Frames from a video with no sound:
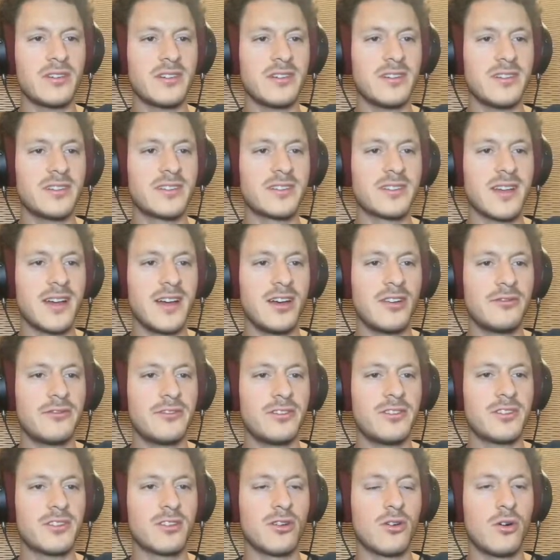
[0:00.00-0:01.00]
it's kind of
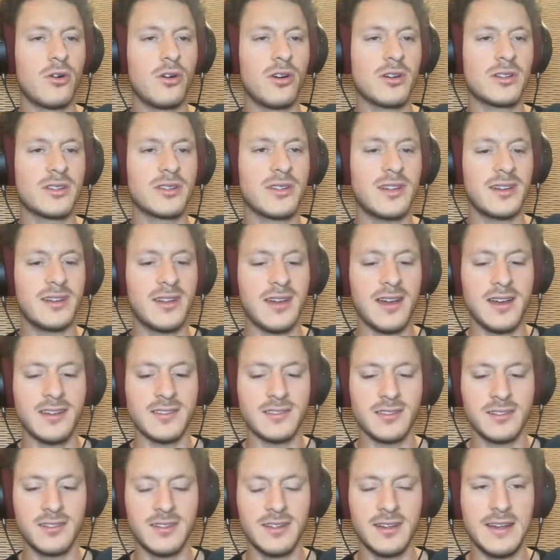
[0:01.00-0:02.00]
a chord that has
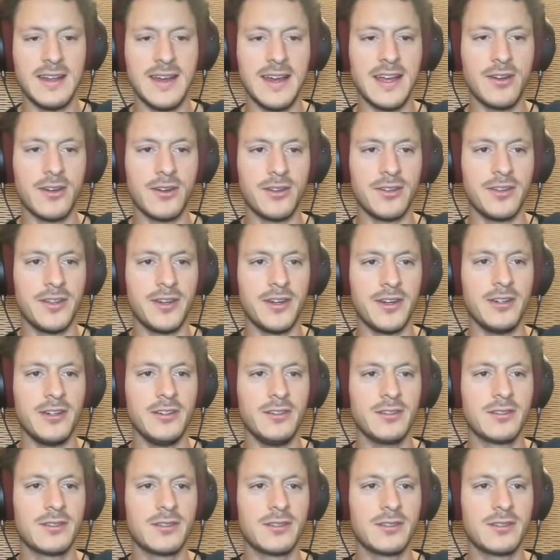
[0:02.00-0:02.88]
a delay on there,